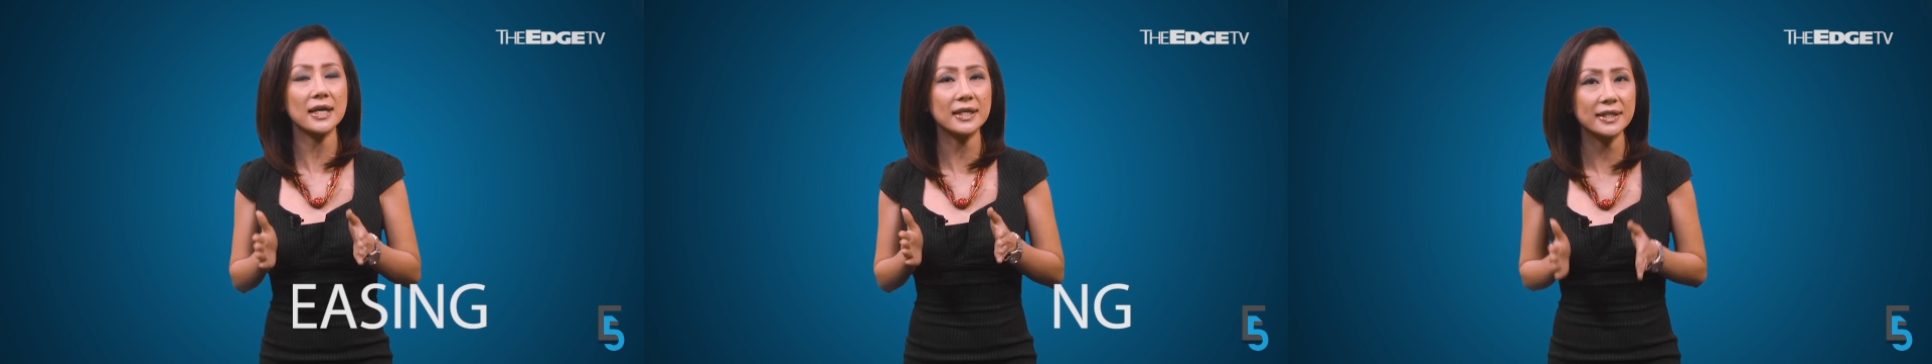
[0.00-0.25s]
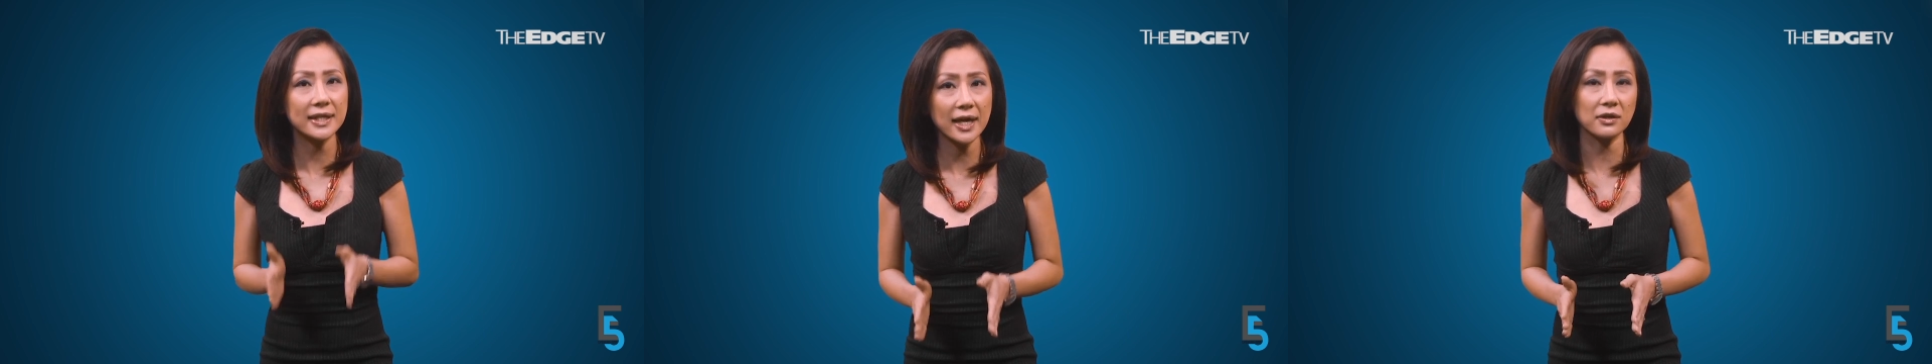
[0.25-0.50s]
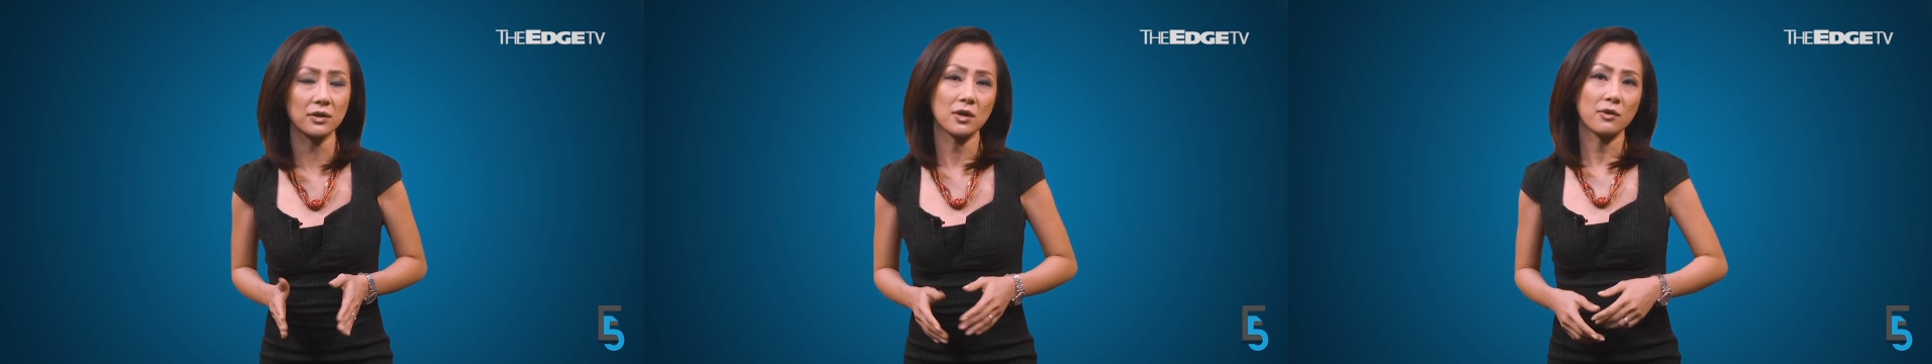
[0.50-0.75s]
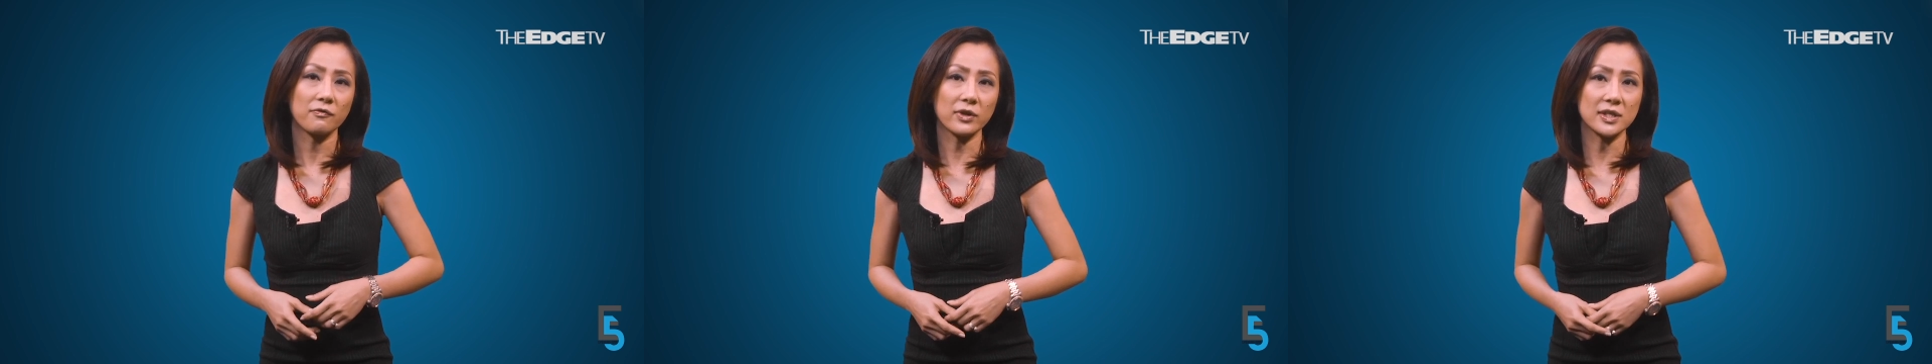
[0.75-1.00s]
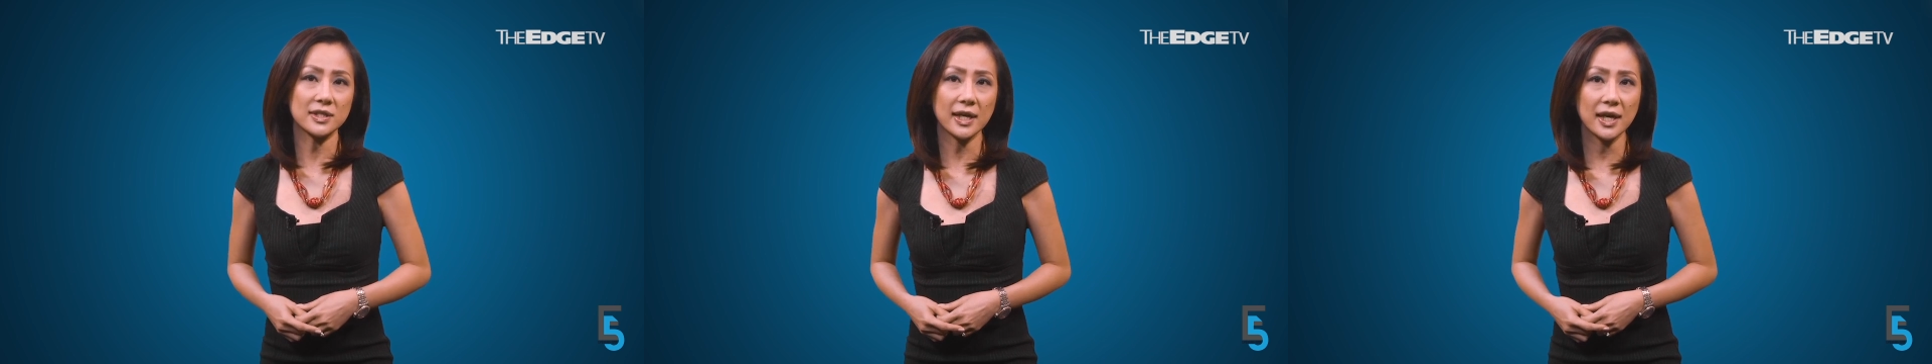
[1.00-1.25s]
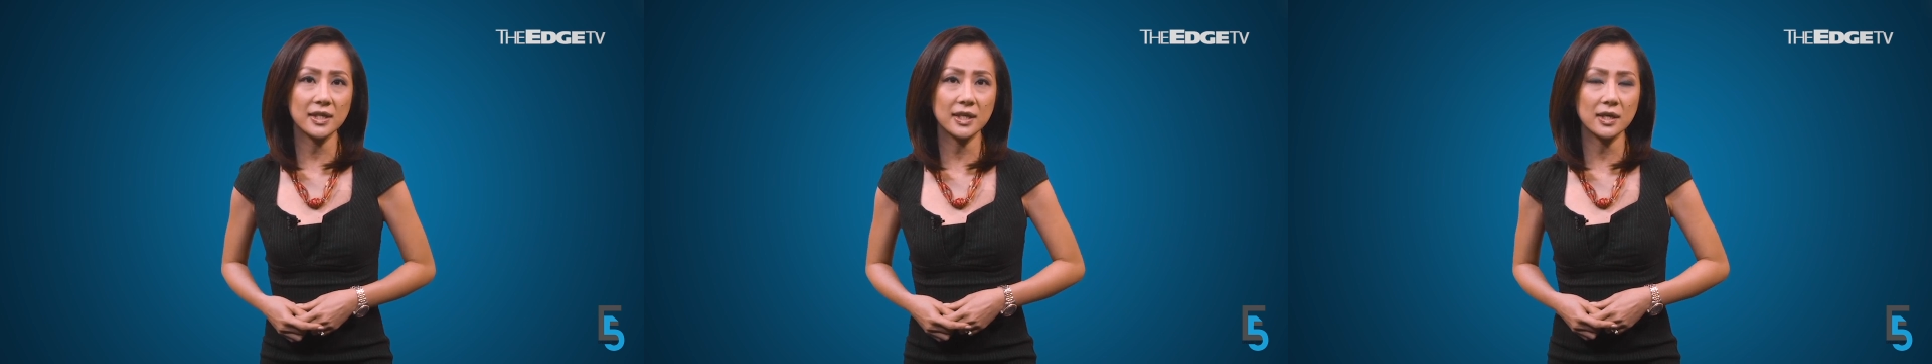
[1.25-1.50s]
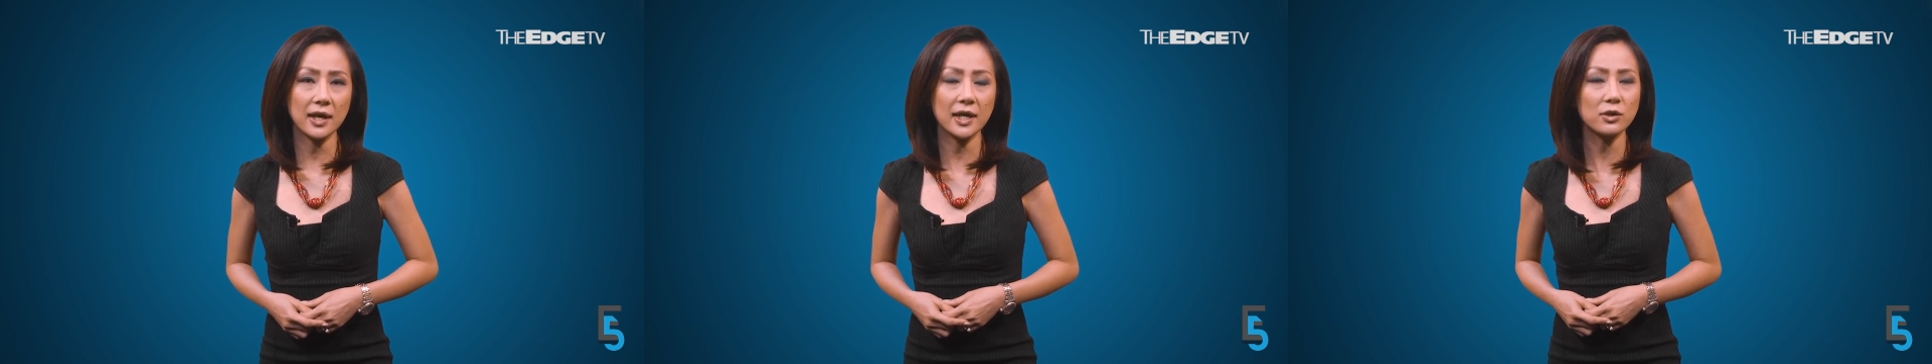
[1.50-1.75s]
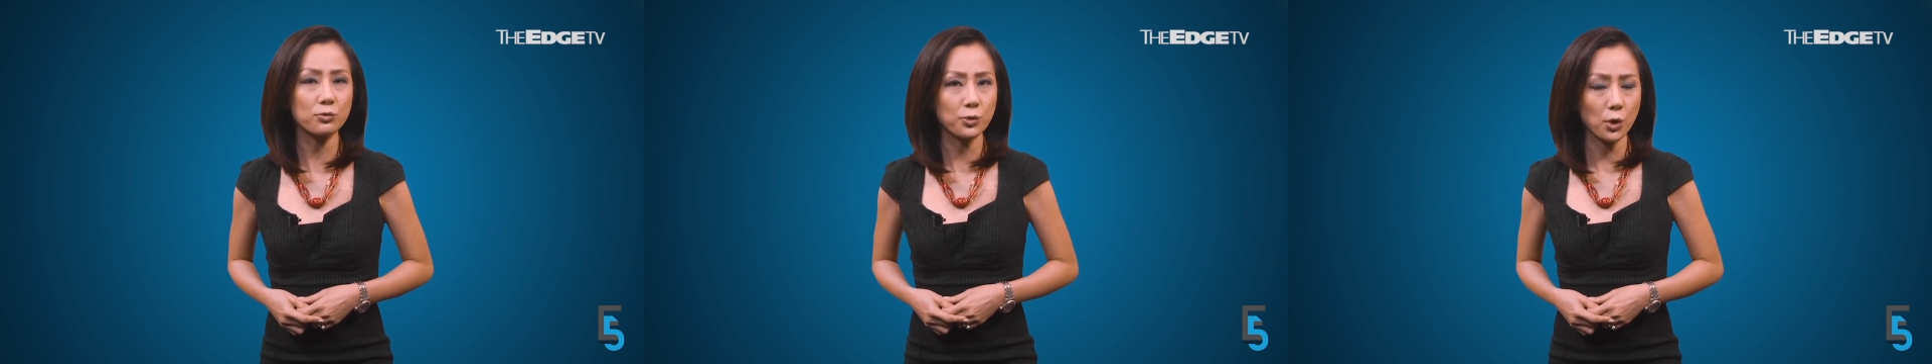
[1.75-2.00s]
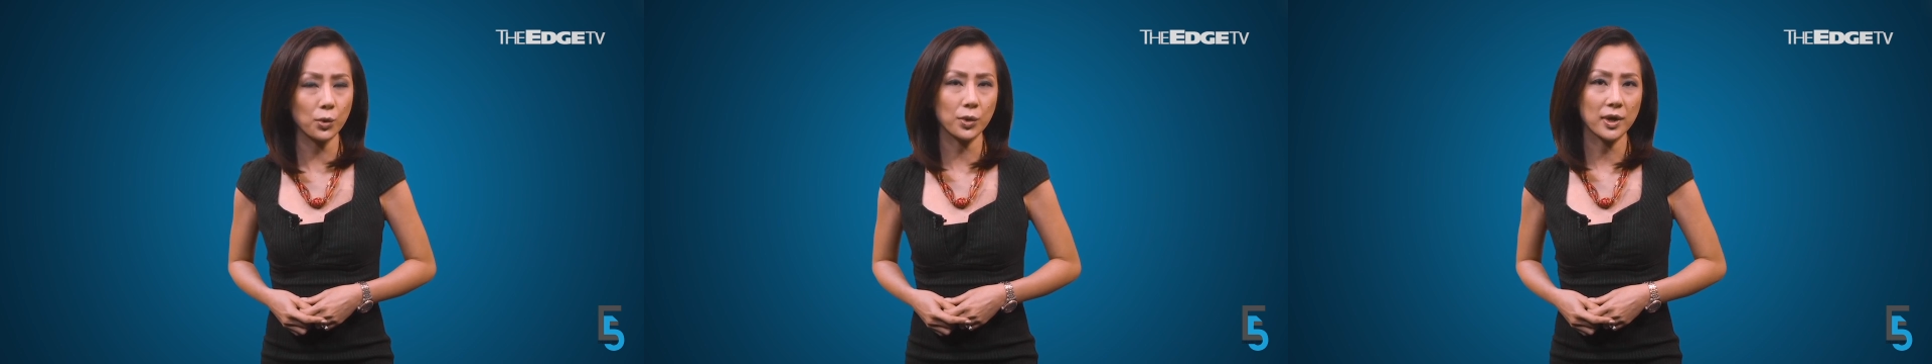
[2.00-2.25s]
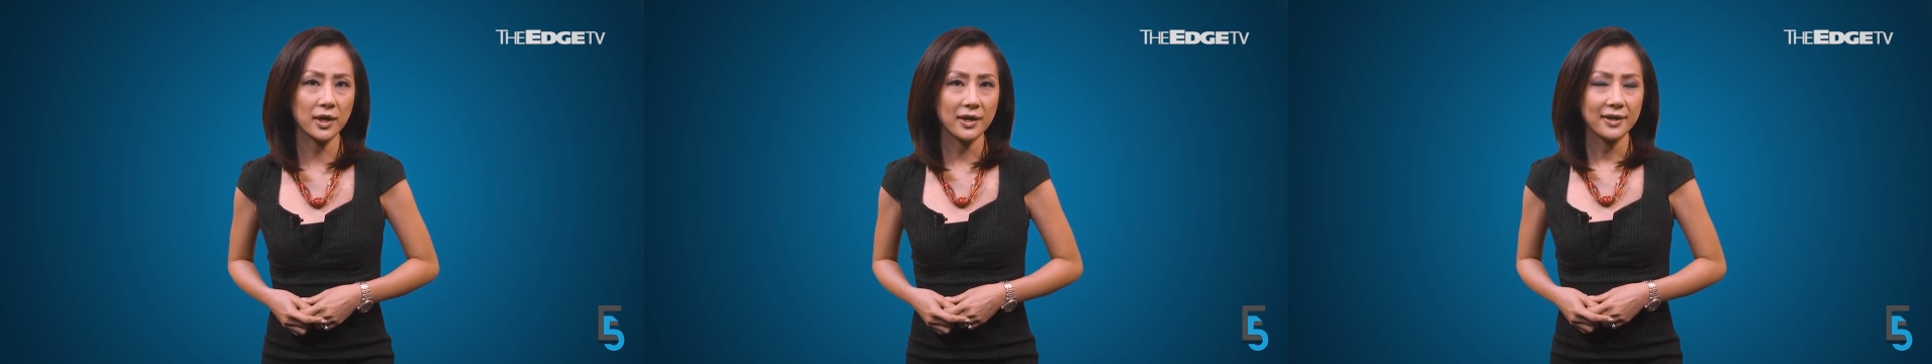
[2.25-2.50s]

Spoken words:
again for the second year in a row.